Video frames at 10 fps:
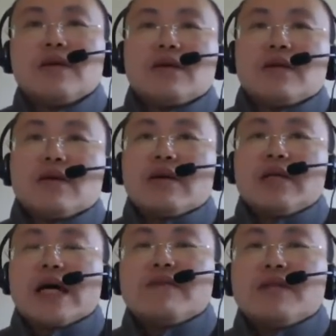The
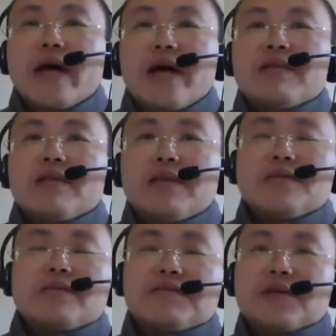11N is
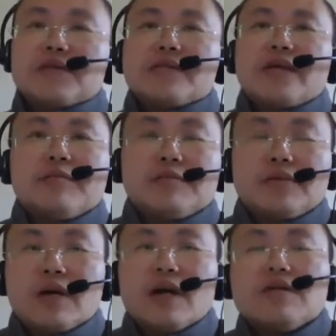the first step
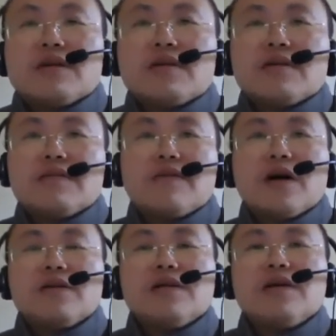under the
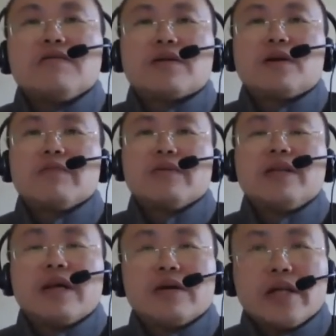funding from
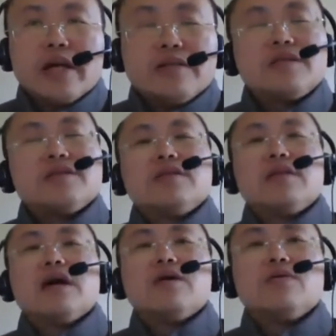NLnet.
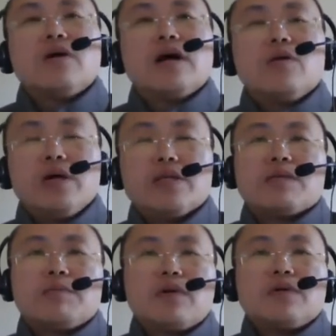Now we
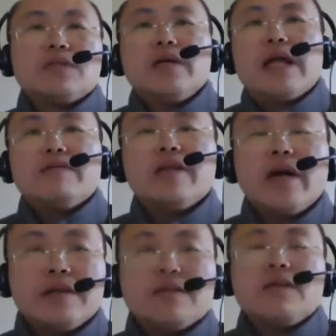support
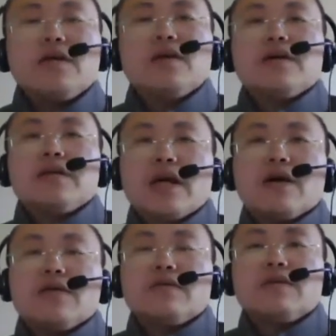11N
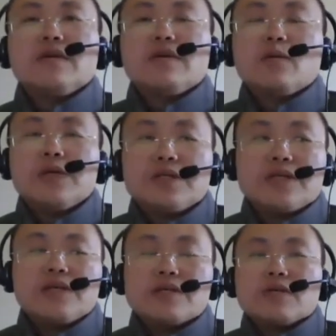now, which
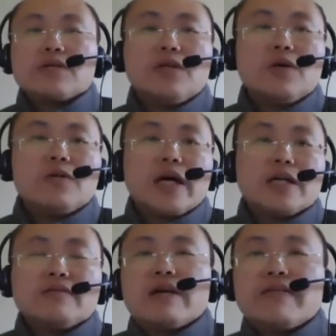is also known
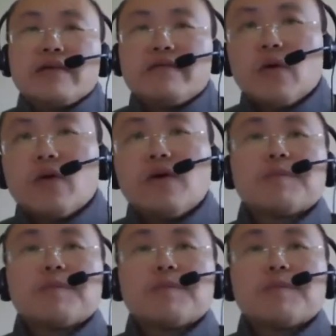as Wi-Fi 4.